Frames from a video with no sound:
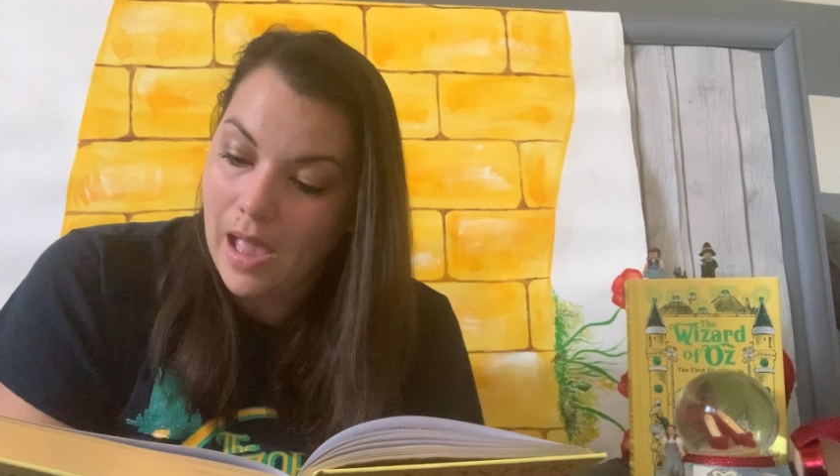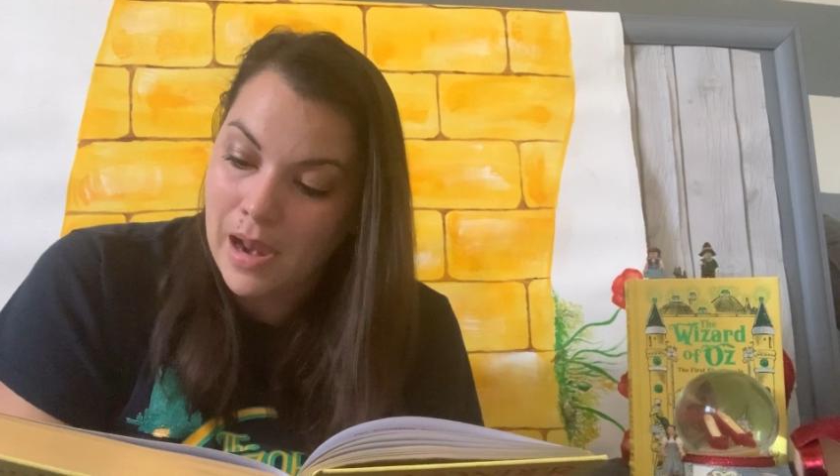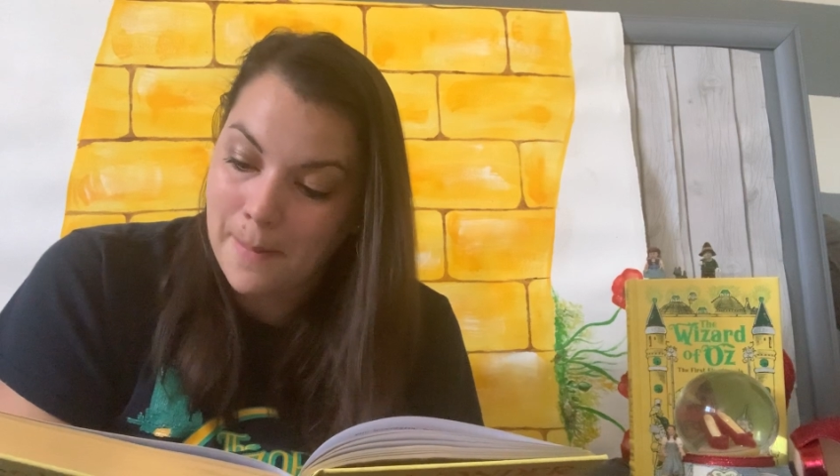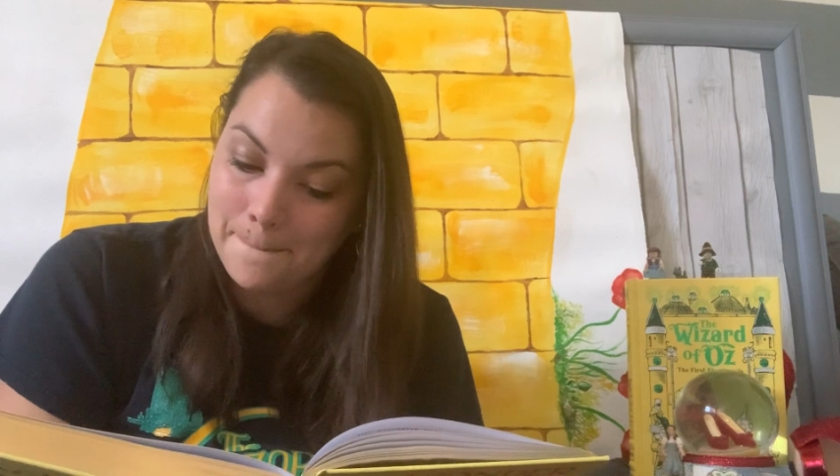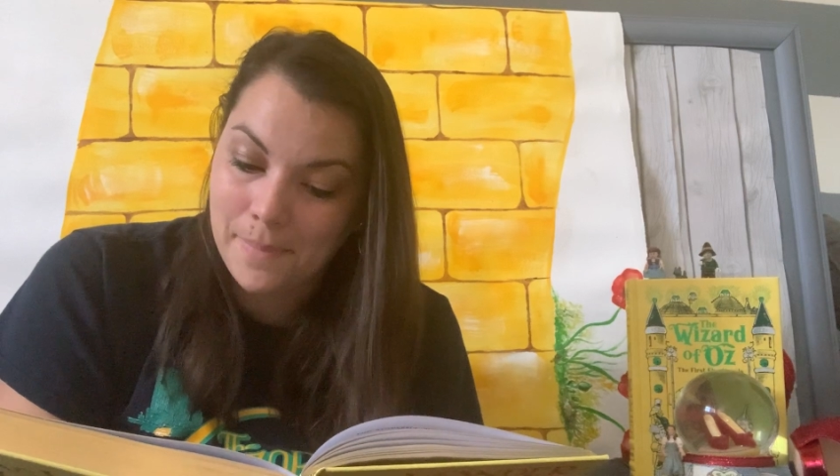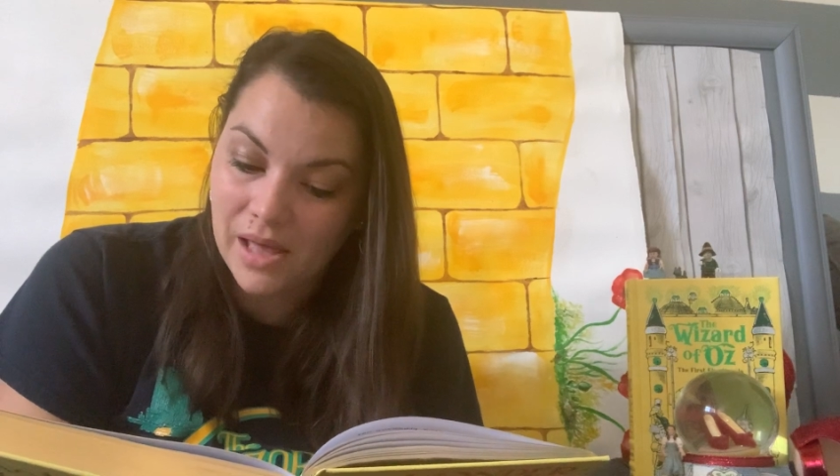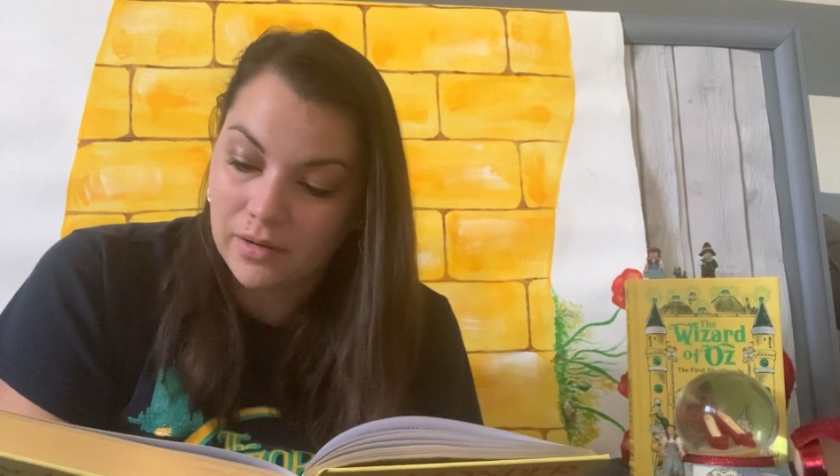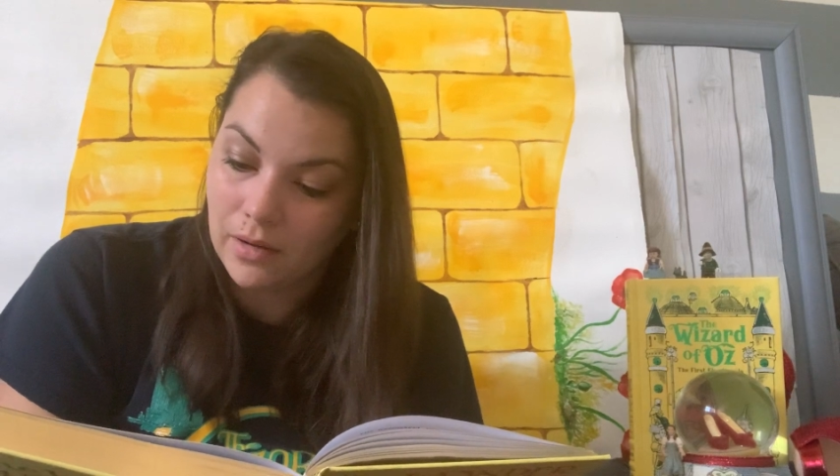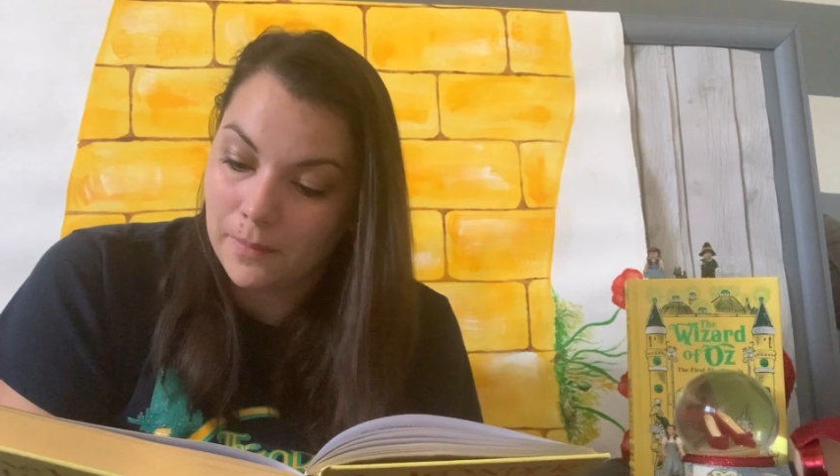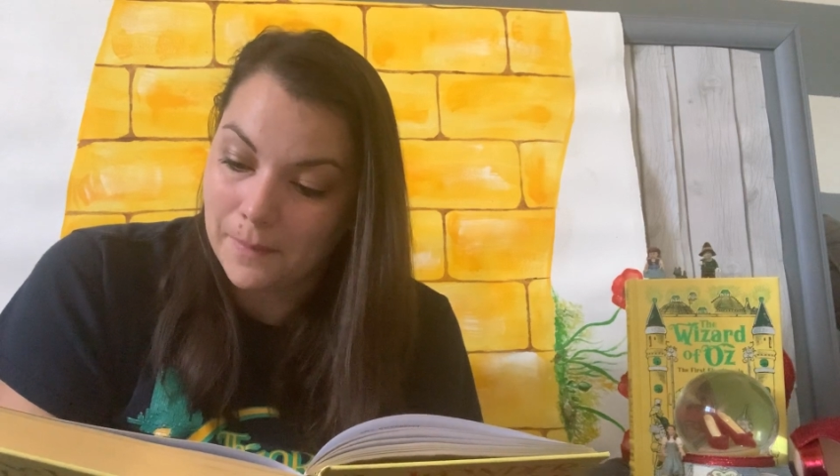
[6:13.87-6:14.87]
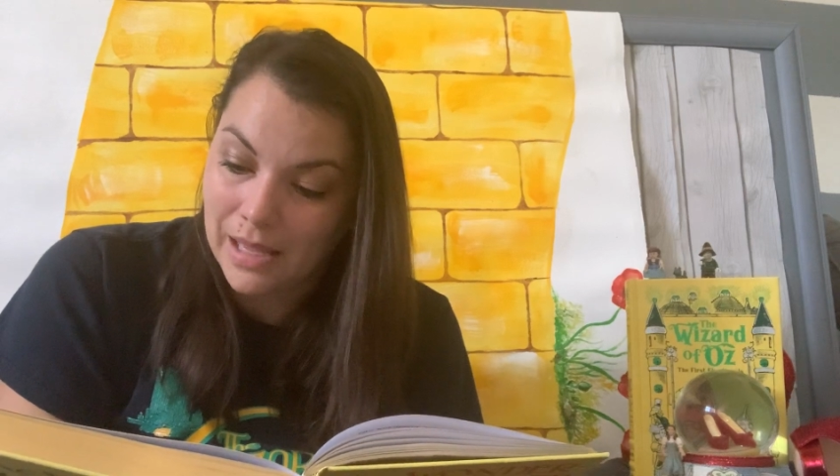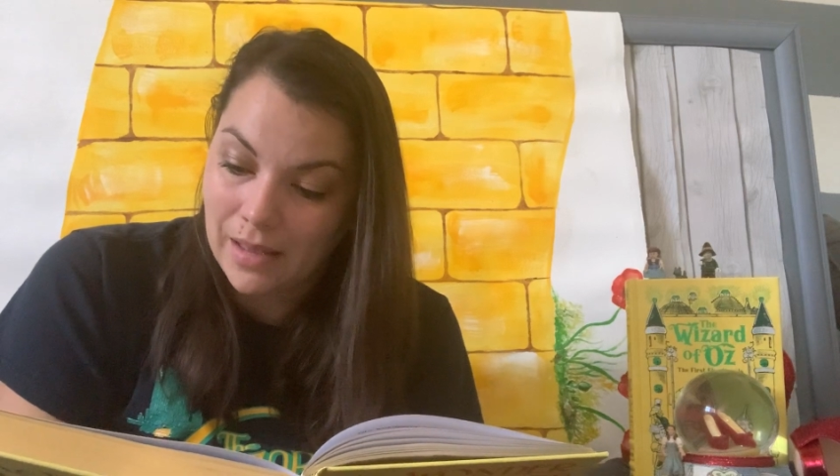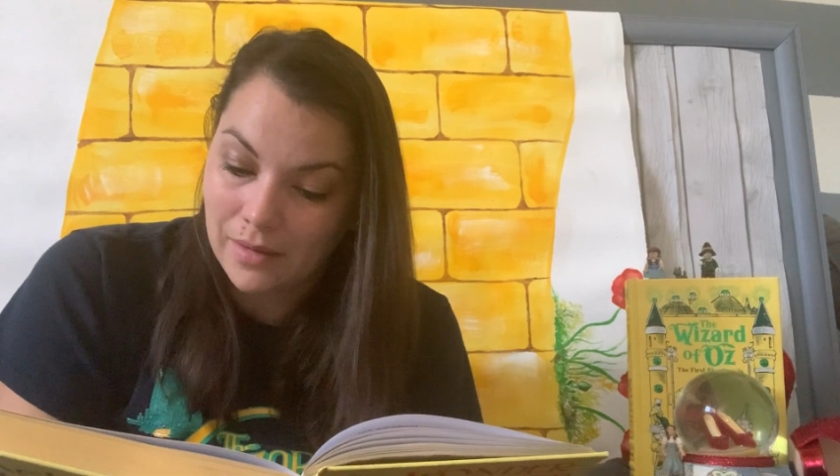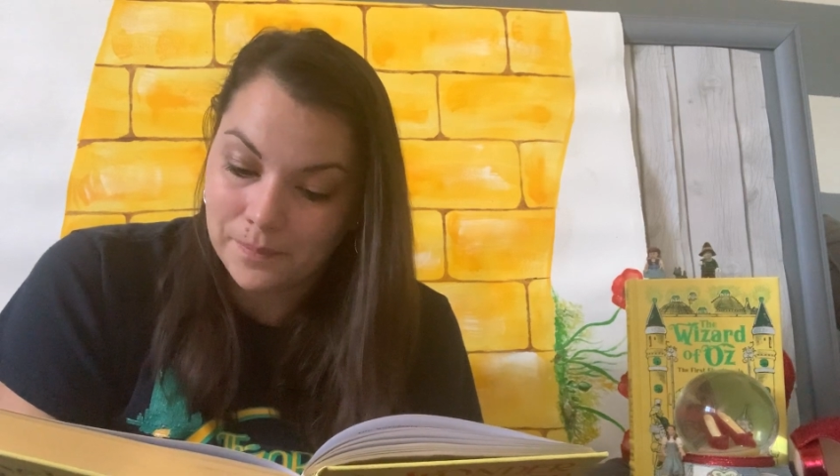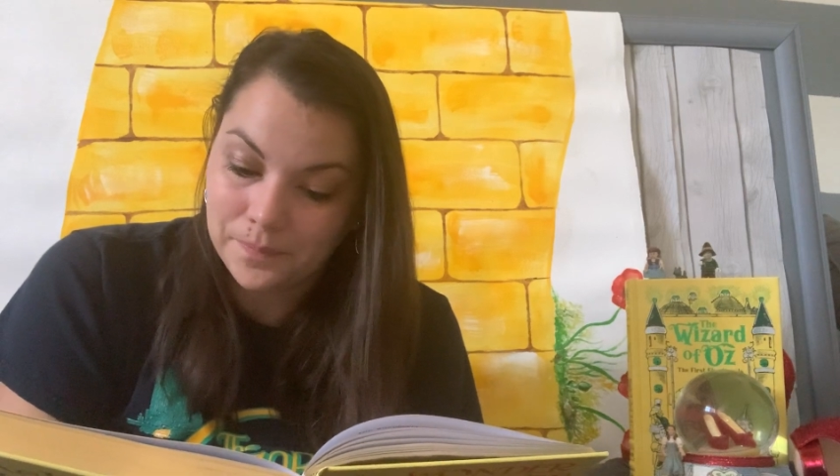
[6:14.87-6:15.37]
and a better
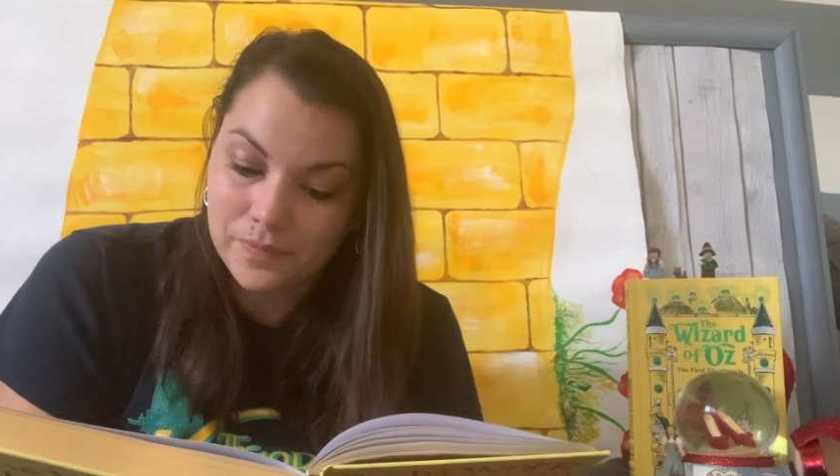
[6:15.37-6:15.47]
man